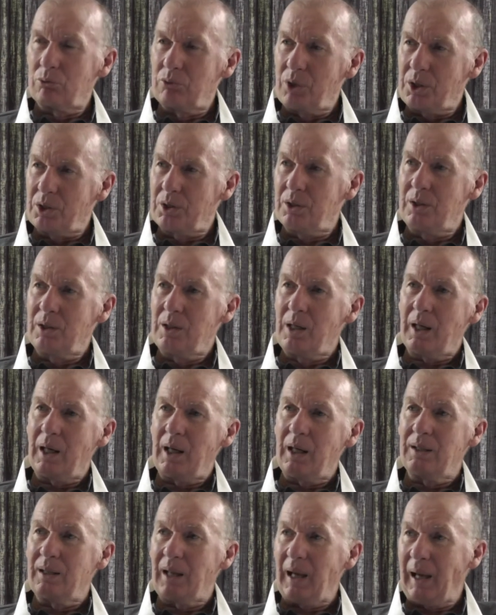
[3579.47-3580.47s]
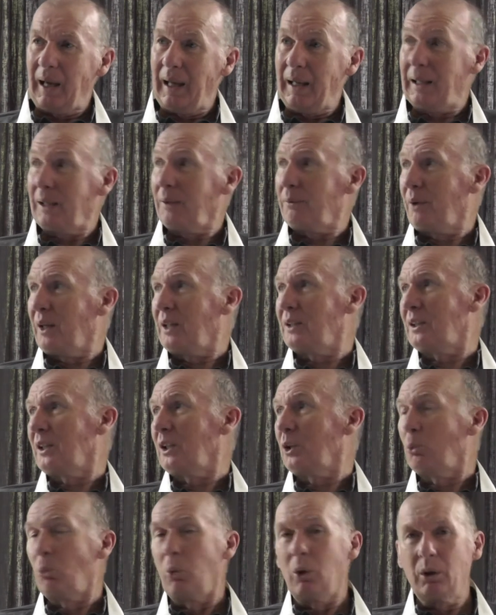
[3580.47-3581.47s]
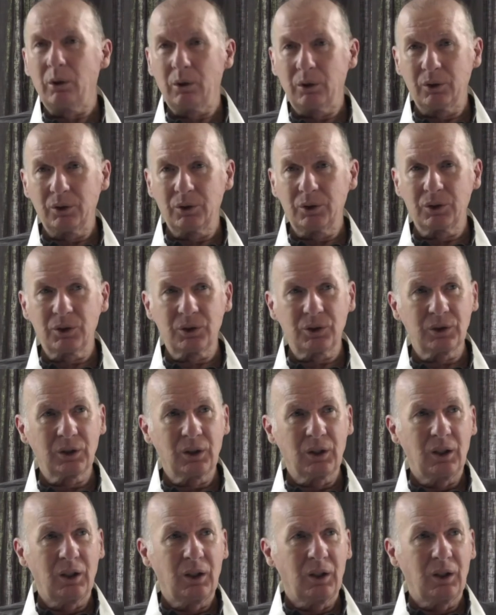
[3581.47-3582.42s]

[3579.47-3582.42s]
written in elevating words